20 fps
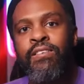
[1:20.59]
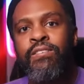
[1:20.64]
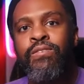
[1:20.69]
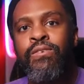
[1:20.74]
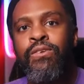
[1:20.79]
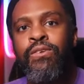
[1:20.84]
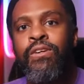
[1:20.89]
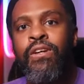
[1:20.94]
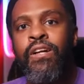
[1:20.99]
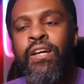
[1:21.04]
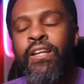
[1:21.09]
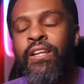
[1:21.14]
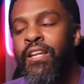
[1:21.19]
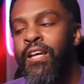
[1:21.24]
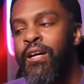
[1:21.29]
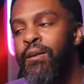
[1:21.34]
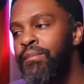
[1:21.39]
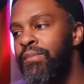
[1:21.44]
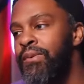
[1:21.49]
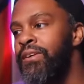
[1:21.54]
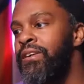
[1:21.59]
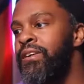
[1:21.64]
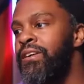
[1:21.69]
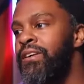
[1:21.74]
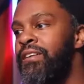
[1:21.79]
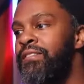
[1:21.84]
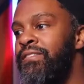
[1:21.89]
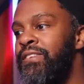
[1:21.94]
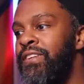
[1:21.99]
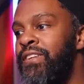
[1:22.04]
for a number
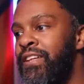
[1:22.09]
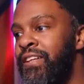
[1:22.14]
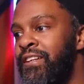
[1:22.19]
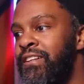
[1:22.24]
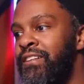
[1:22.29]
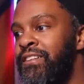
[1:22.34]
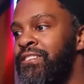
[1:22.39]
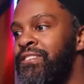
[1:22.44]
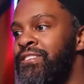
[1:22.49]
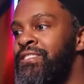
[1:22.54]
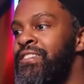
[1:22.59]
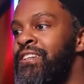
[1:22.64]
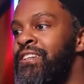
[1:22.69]
of years.